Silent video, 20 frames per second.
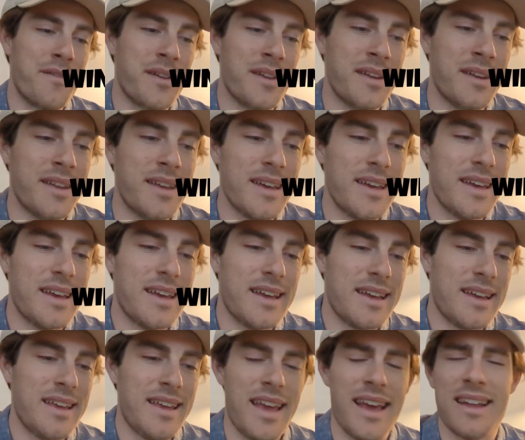And
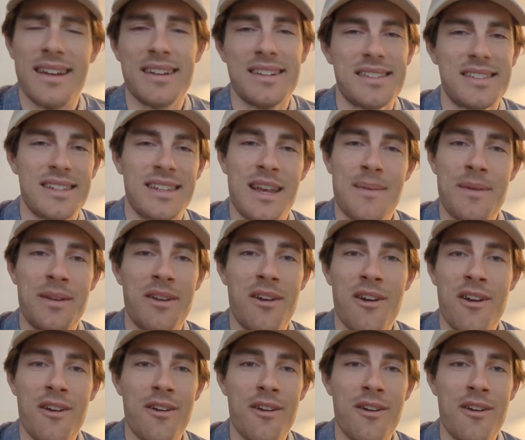yeah, just let me know